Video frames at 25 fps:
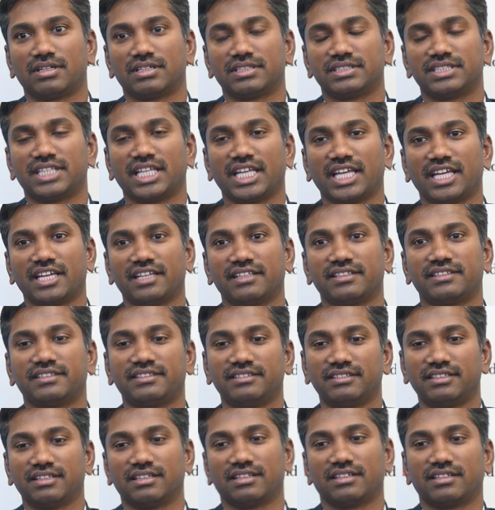they
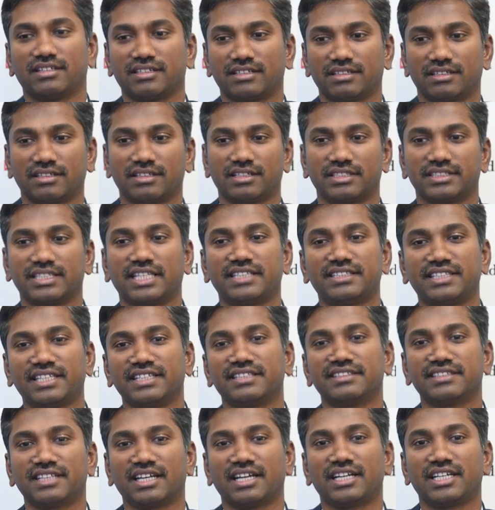they
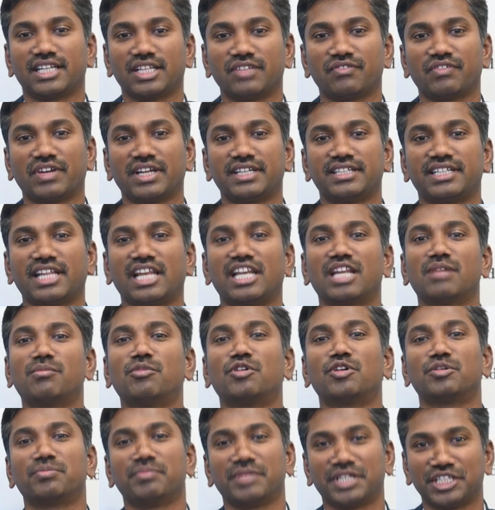think that if I tell
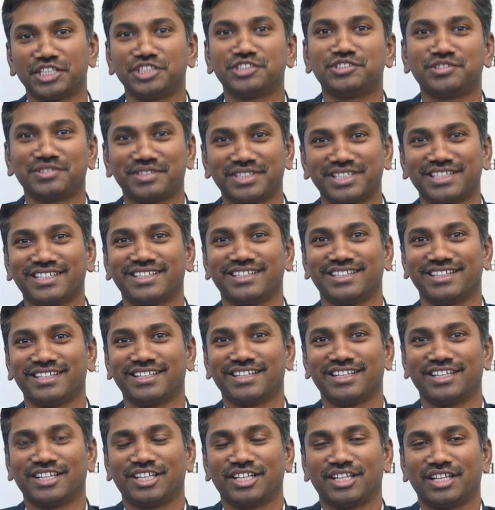about my injury,
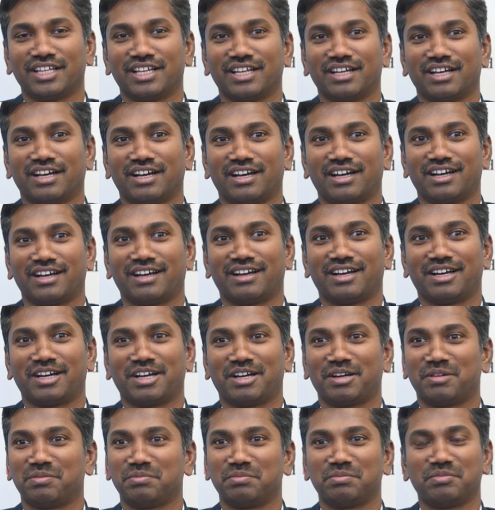
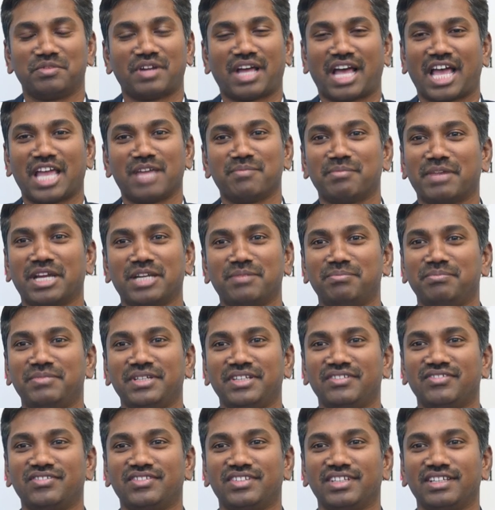uh, I might
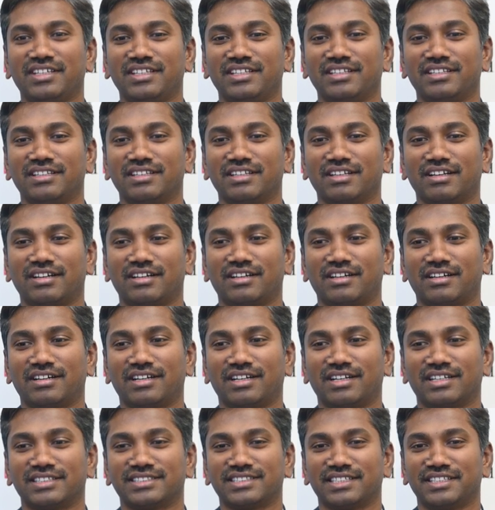be seen uh,
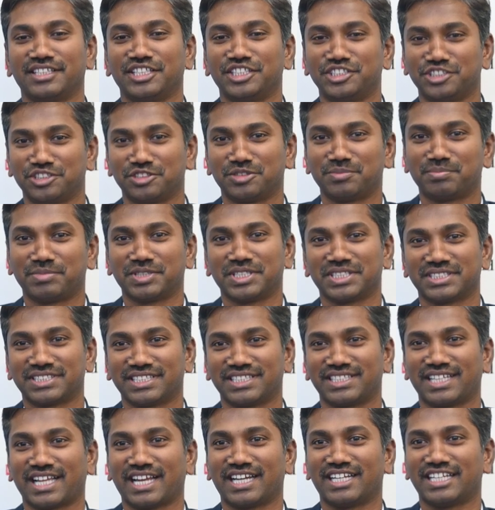as an injured
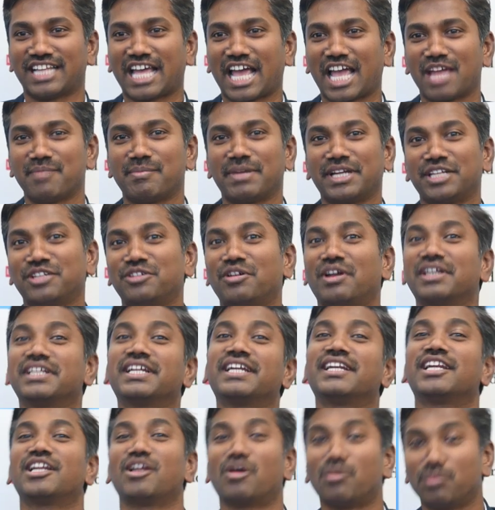person and I might not
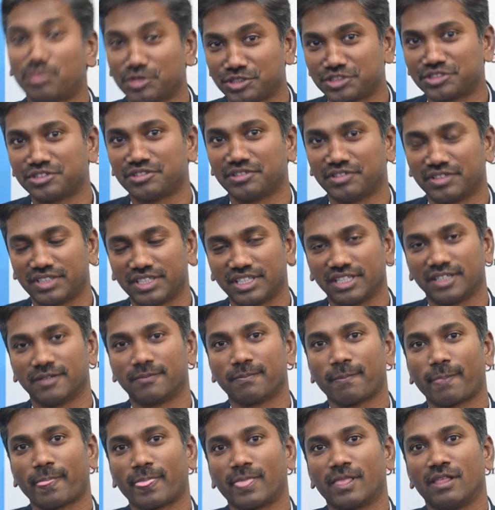get an opportunity.
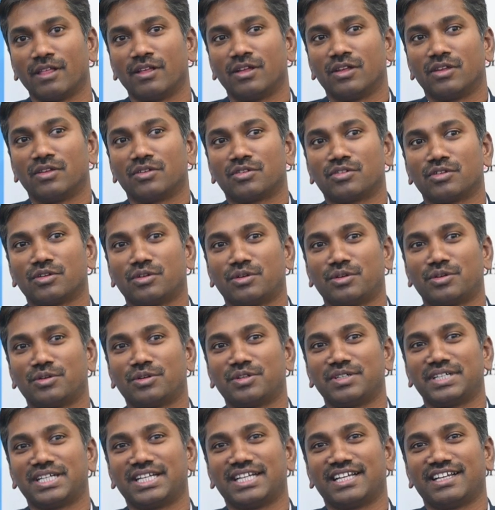
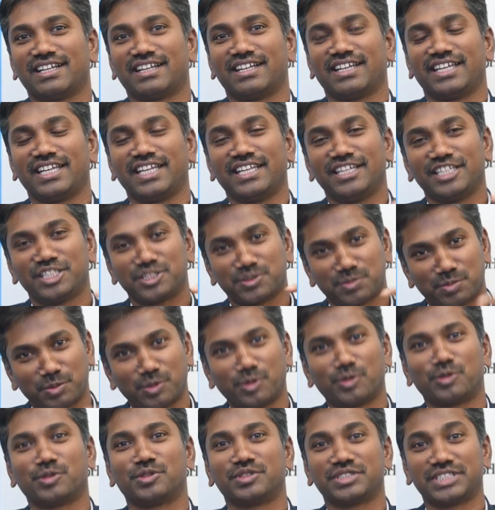So in
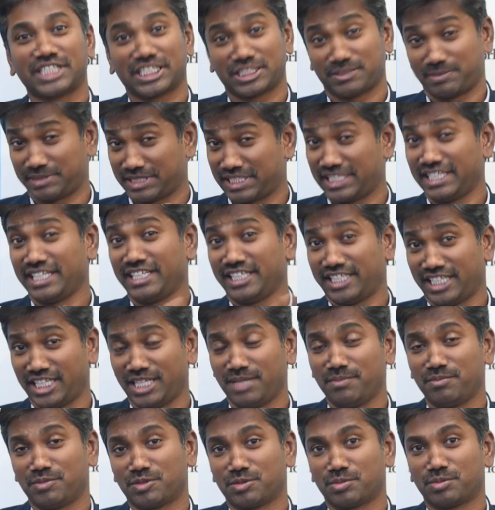sports, especially in
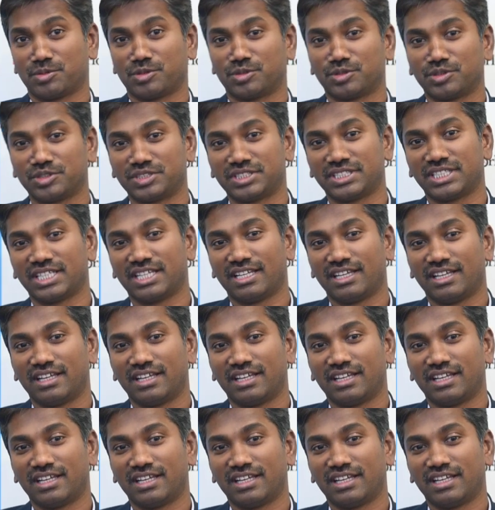team sports,